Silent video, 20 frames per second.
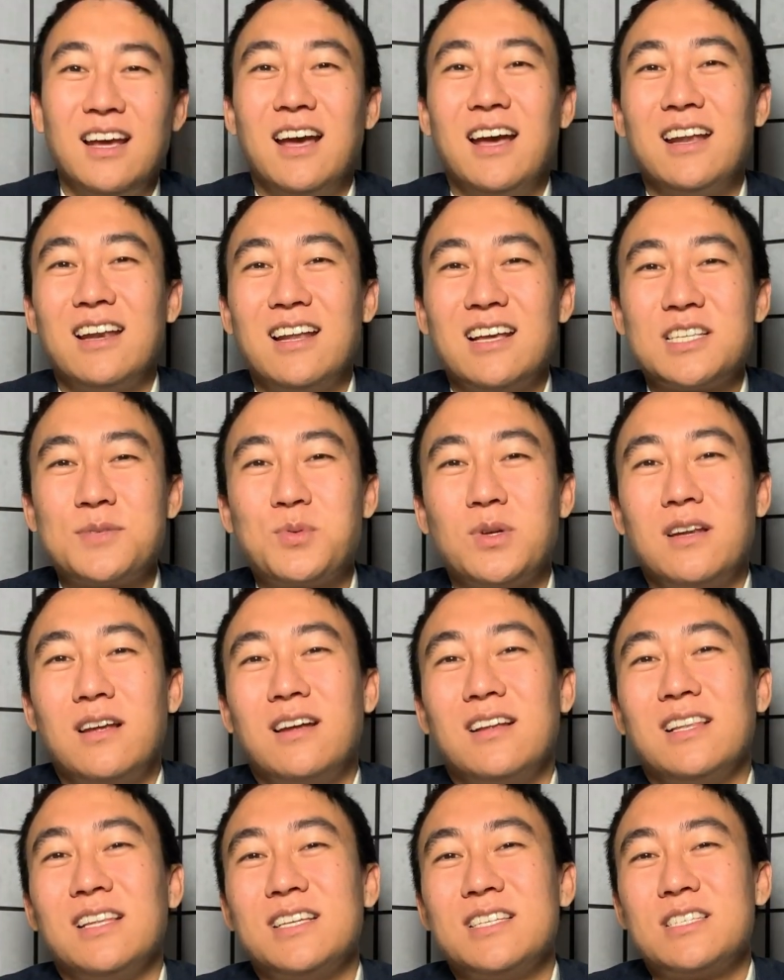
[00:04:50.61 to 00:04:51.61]
And last but
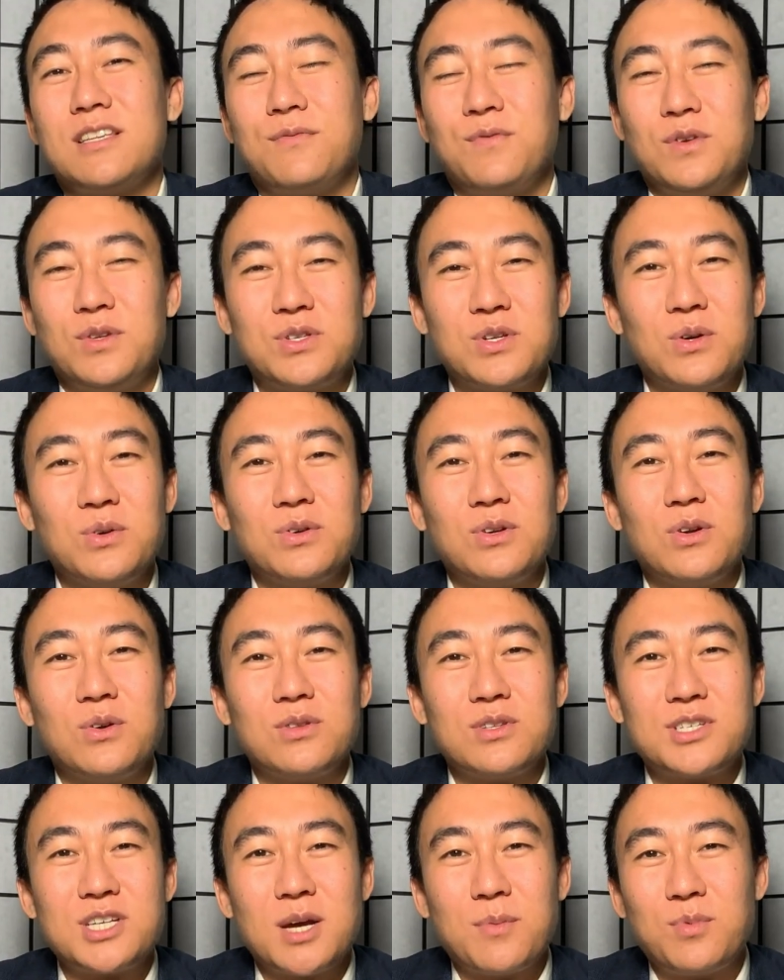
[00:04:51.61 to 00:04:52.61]
not least, if you don't know
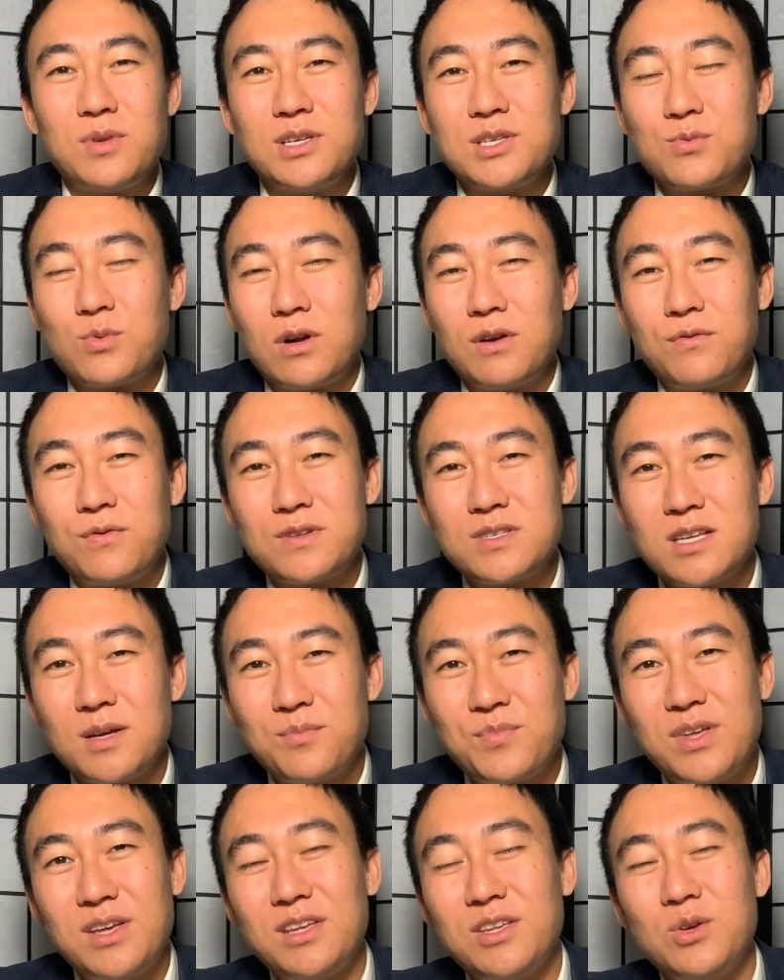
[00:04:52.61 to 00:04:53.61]
the Japanese word for
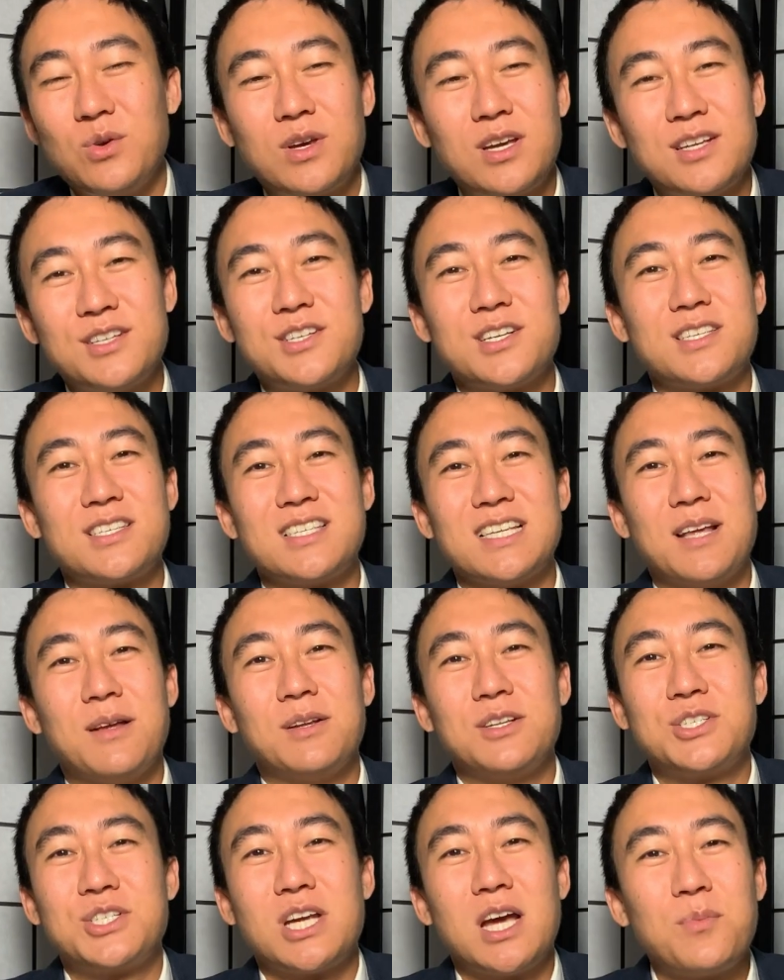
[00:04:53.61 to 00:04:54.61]
something, you can just
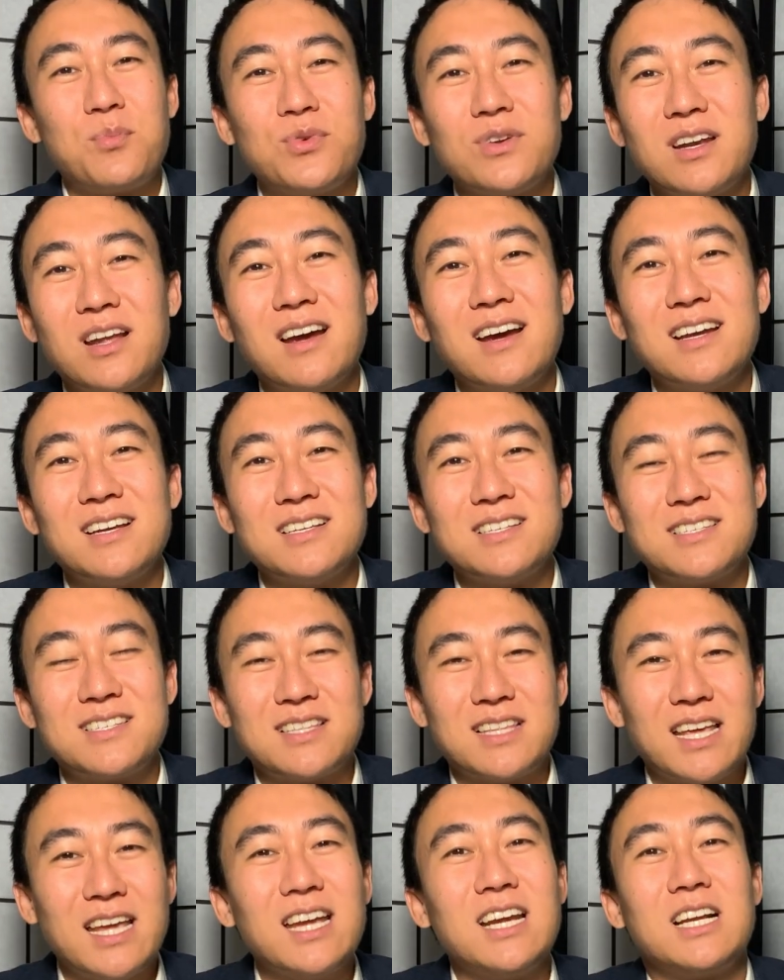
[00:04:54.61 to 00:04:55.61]
Japanize
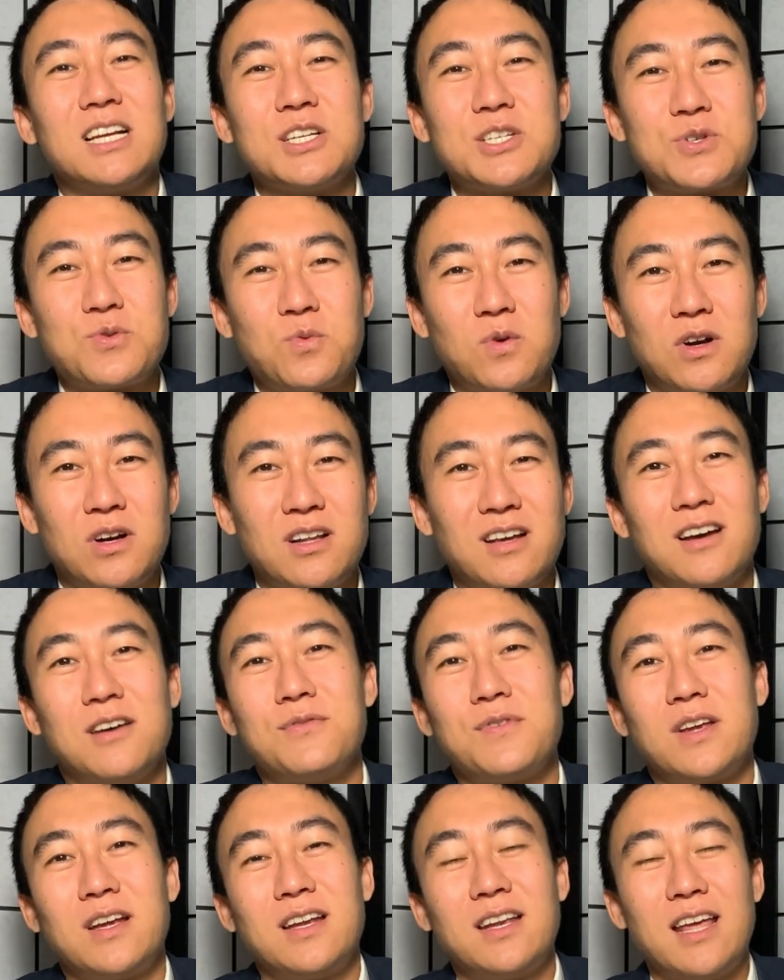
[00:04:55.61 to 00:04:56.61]
the English word of
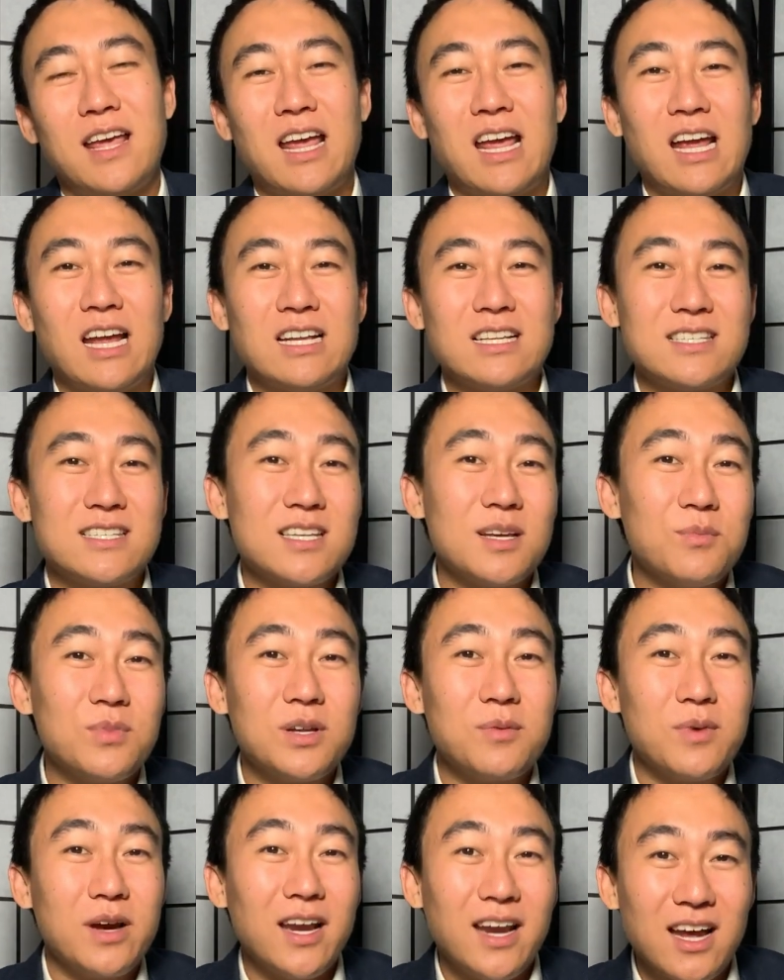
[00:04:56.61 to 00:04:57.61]
it and somebody
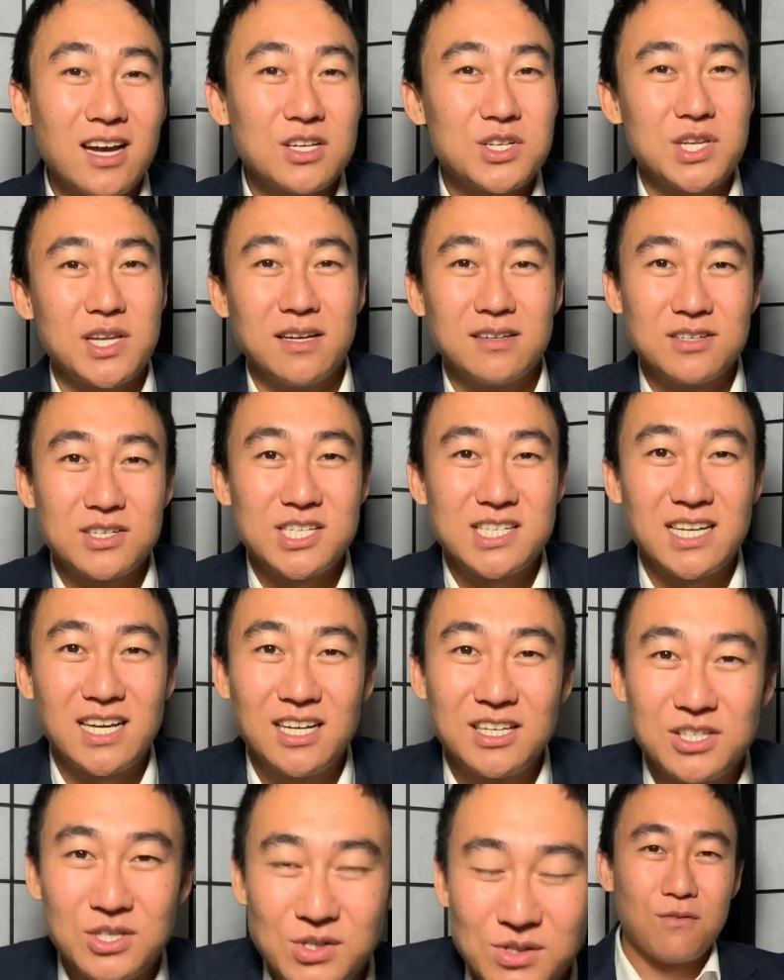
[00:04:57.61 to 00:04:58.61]
might actually
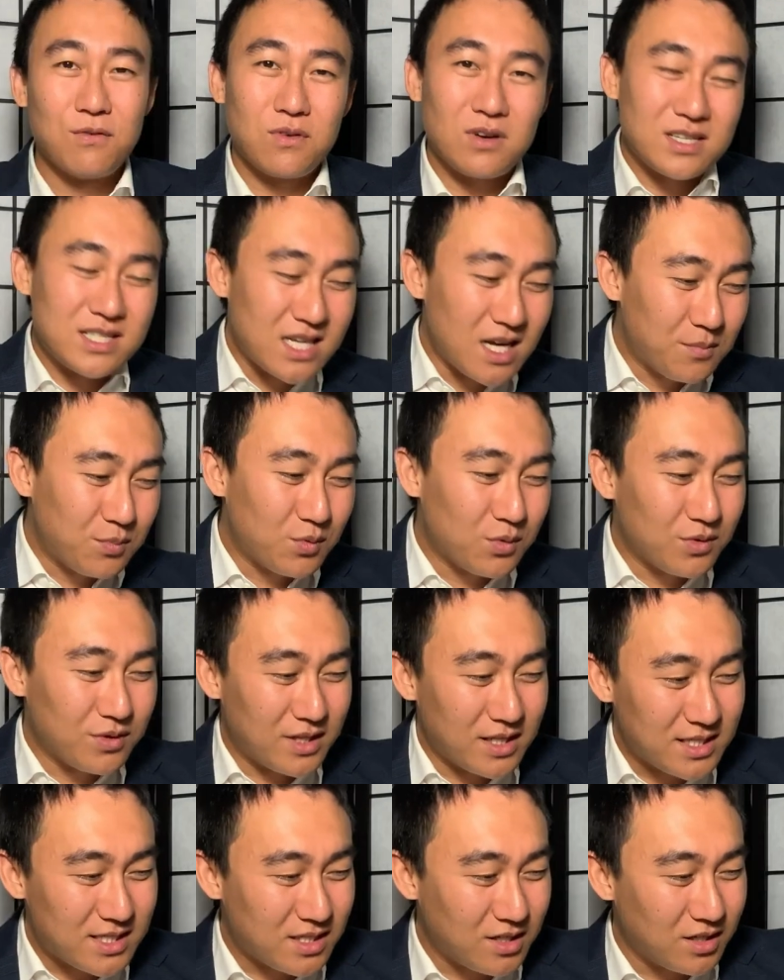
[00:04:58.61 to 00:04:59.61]
understand you. For example,
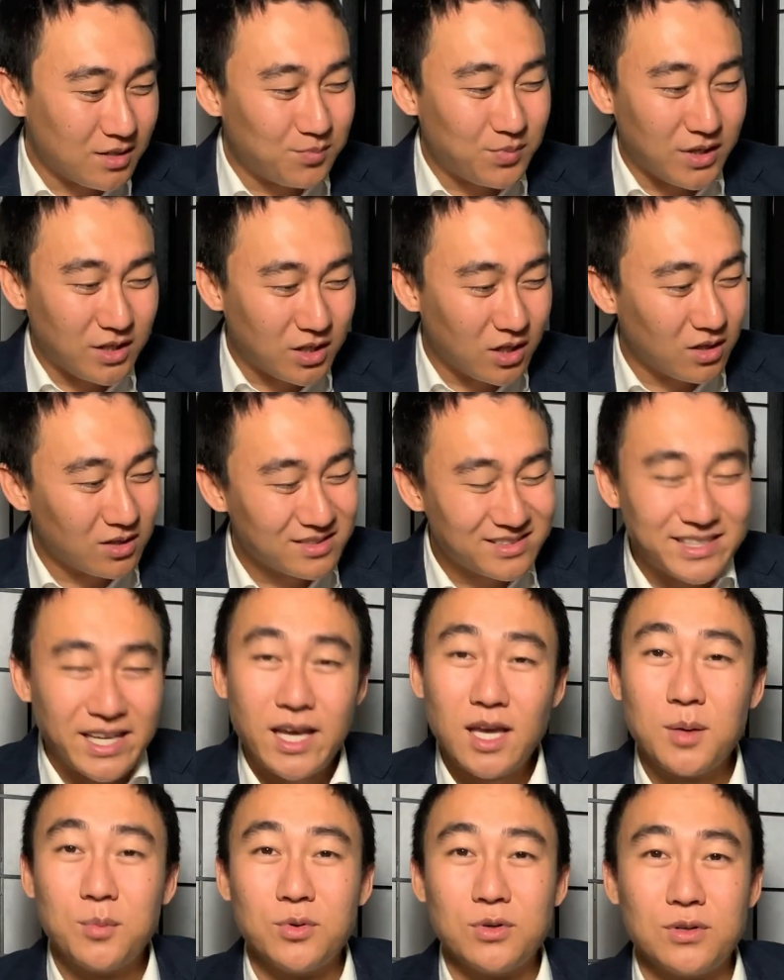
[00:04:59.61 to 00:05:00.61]
this could be called
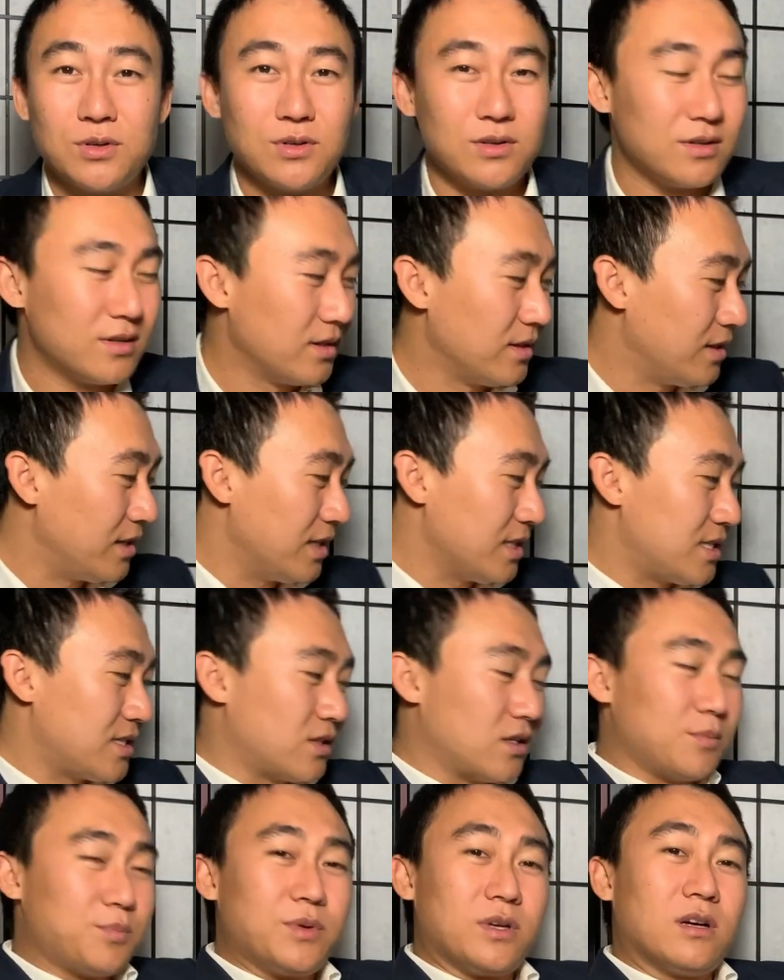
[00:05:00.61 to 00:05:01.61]
teburu, this
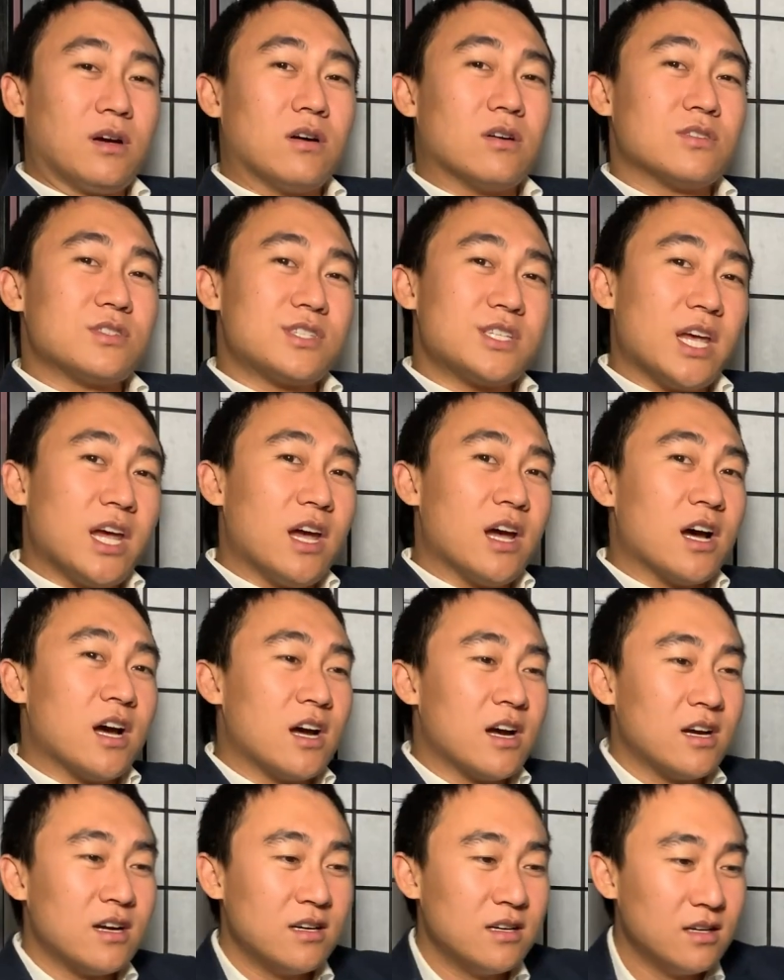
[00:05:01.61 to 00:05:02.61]
could be called
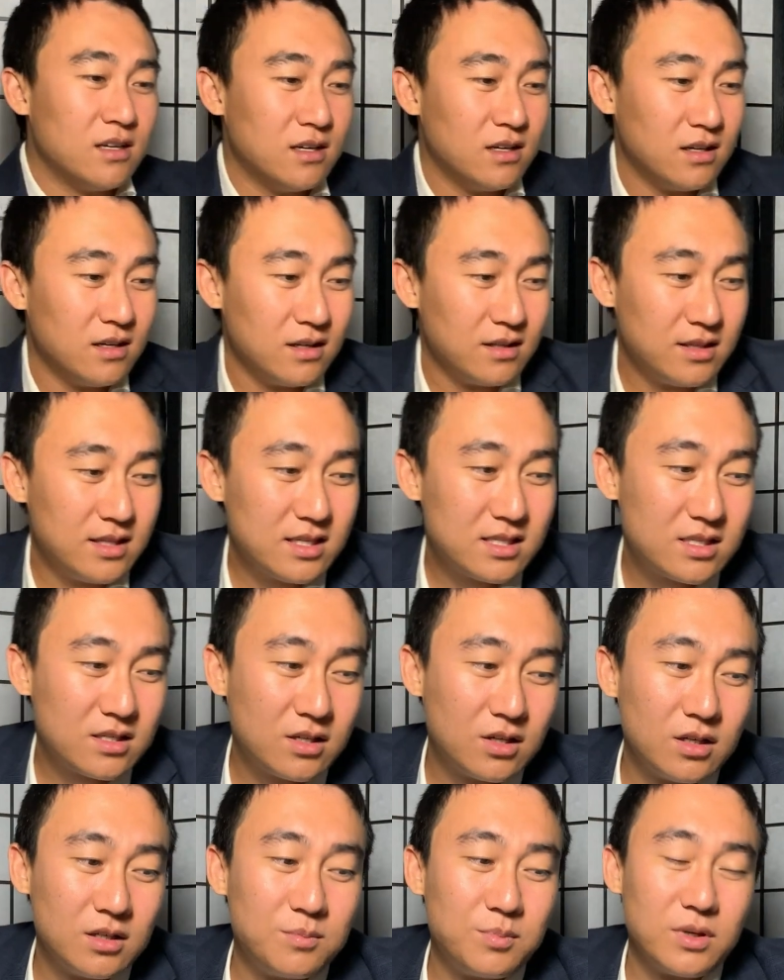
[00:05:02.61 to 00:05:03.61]
chair, this
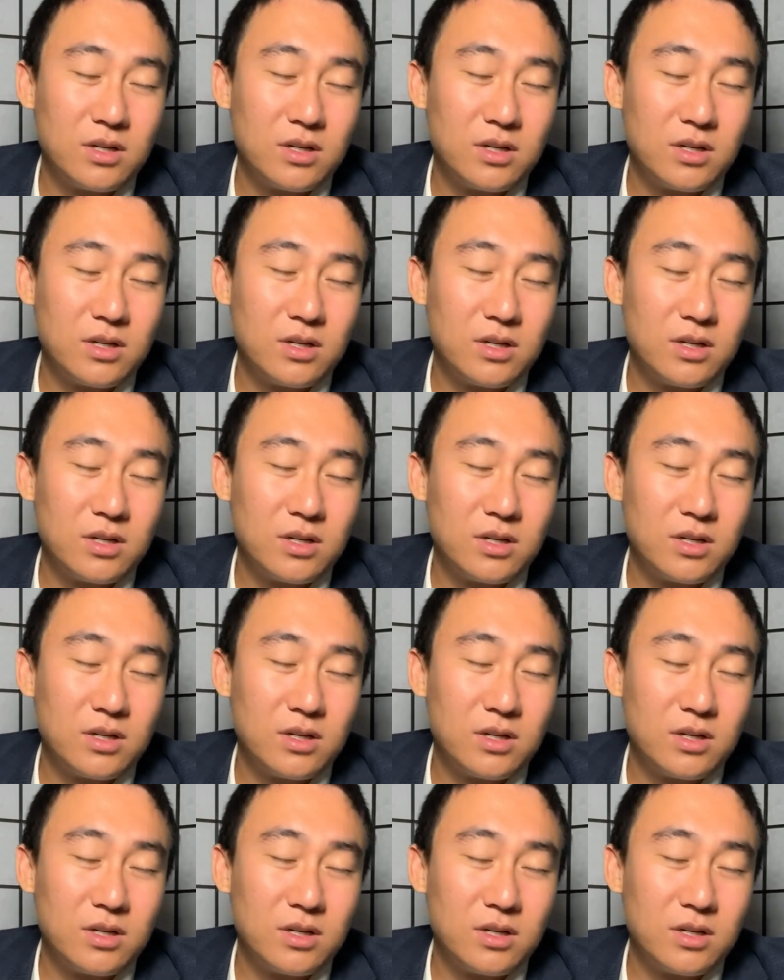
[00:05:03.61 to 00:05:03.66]
could be